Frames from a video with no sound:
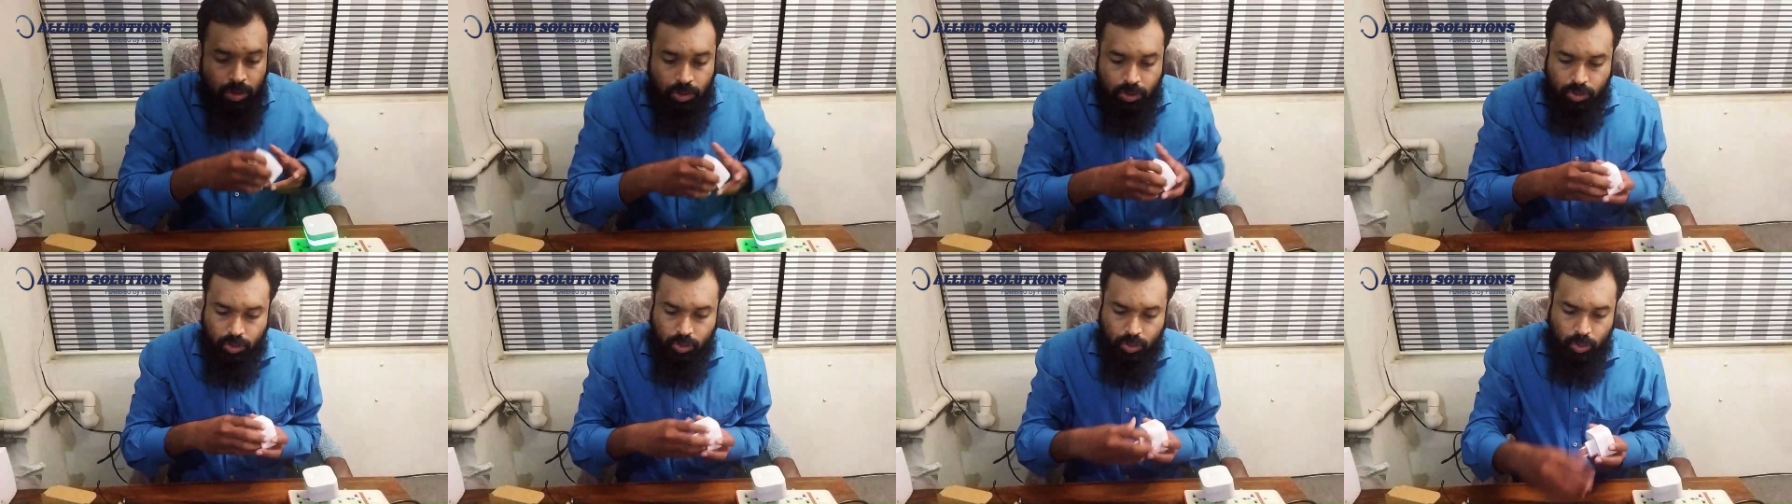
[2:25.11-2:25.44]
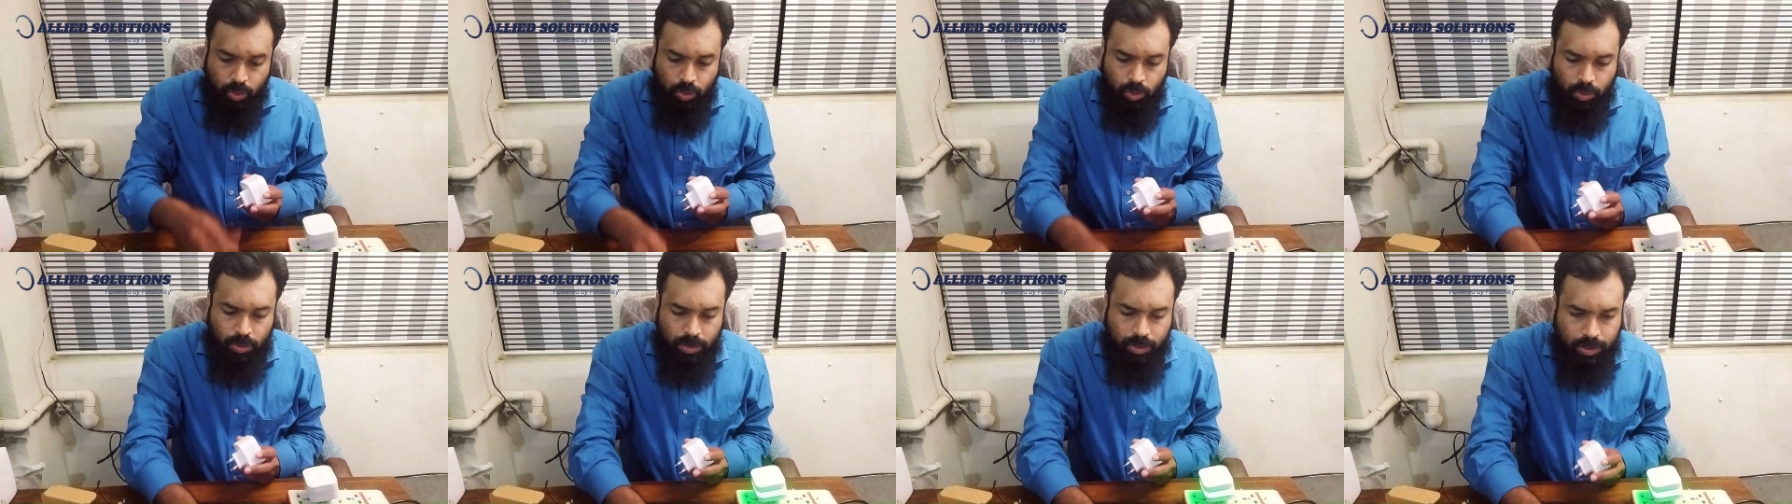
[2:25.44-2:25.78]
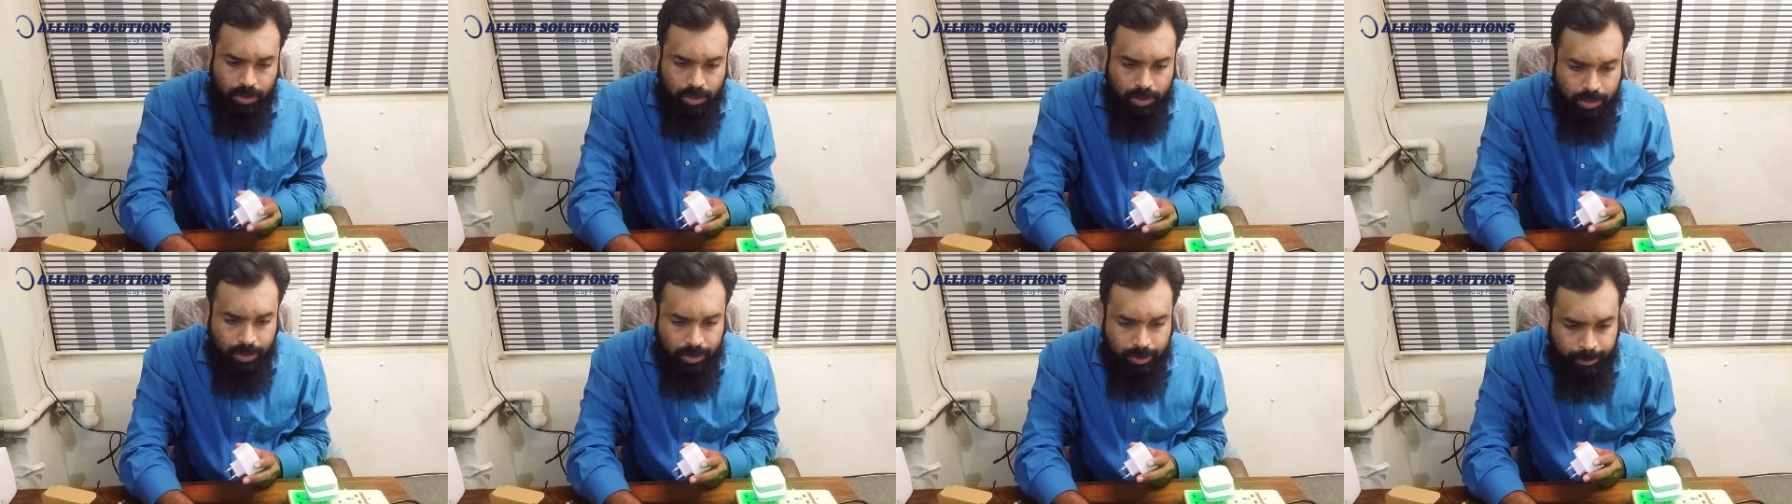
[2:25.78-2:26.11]

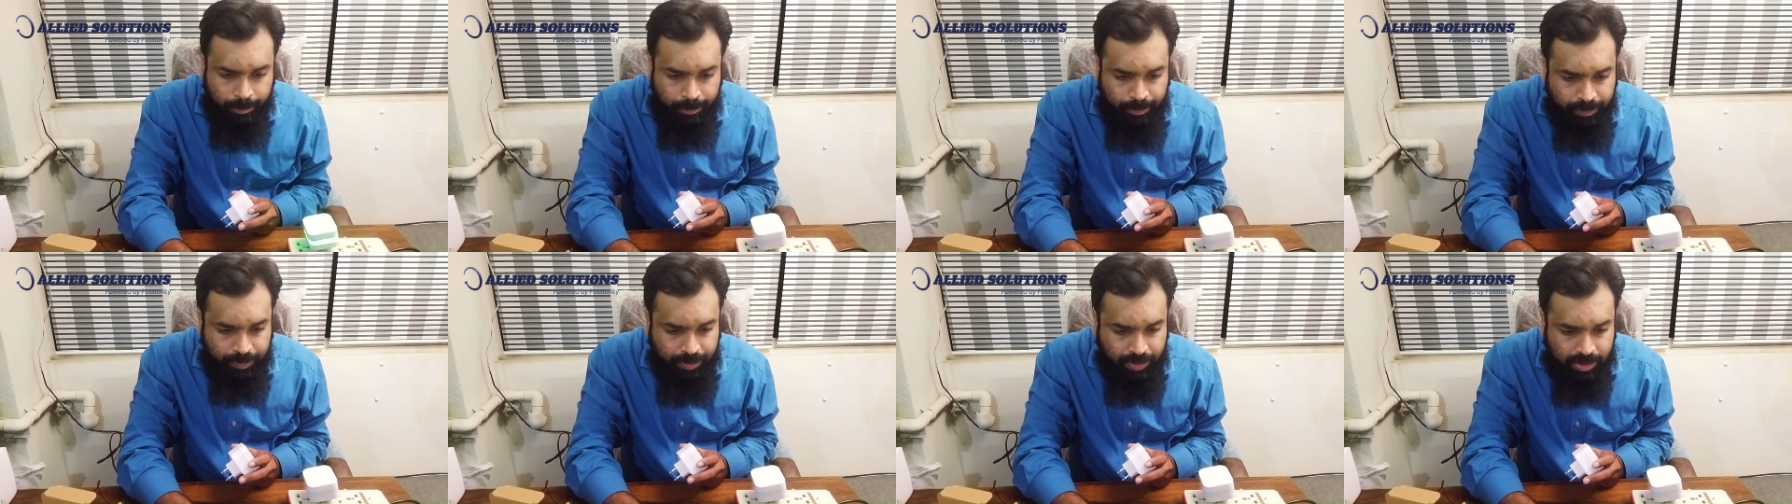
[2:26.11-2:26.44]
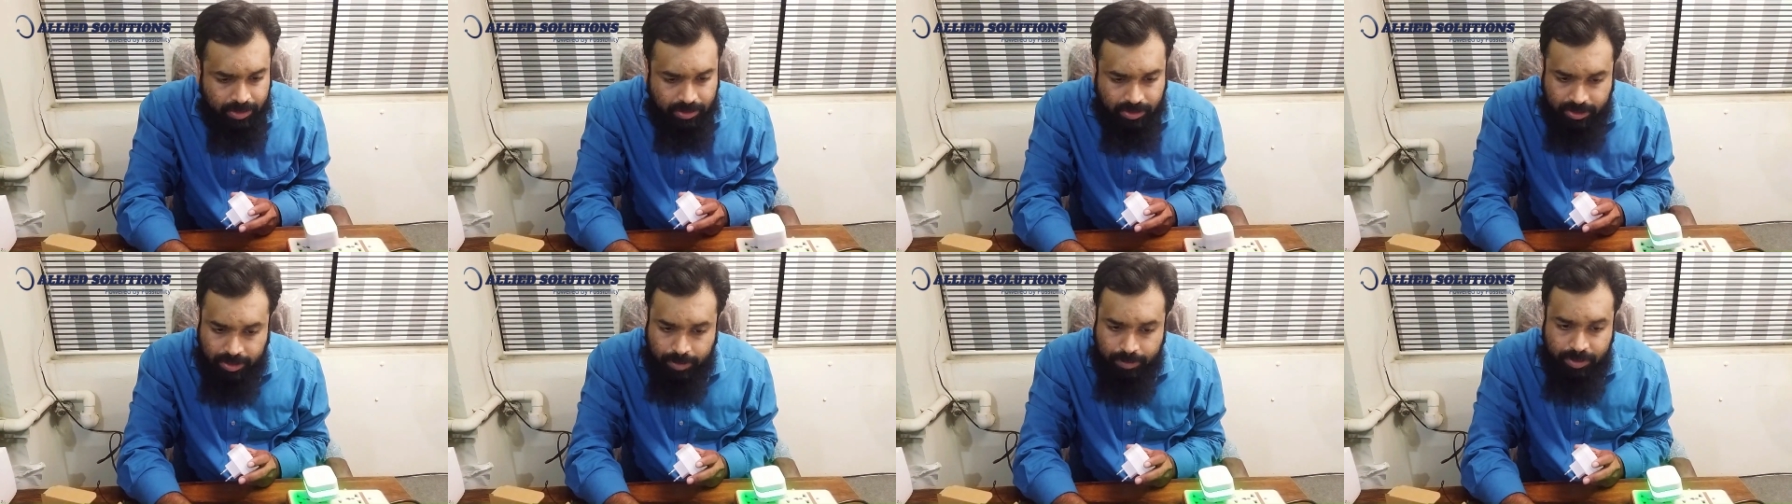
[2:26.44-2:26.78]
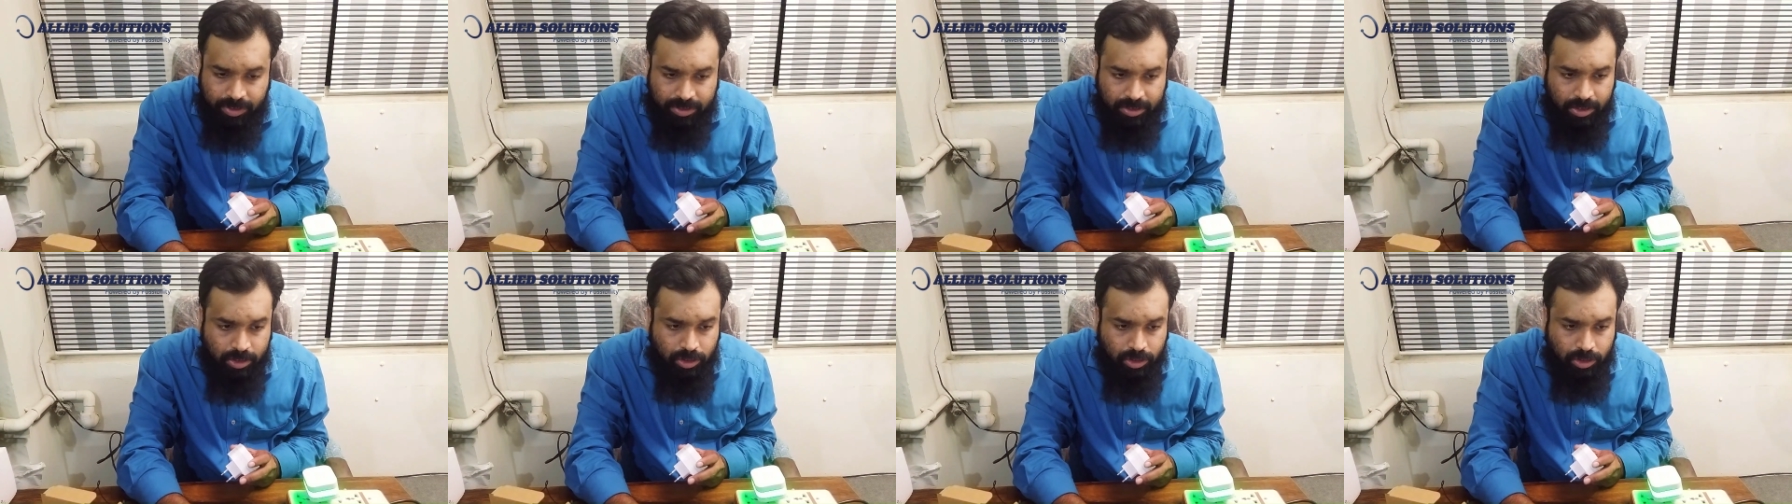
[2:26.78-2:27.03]
So some there's a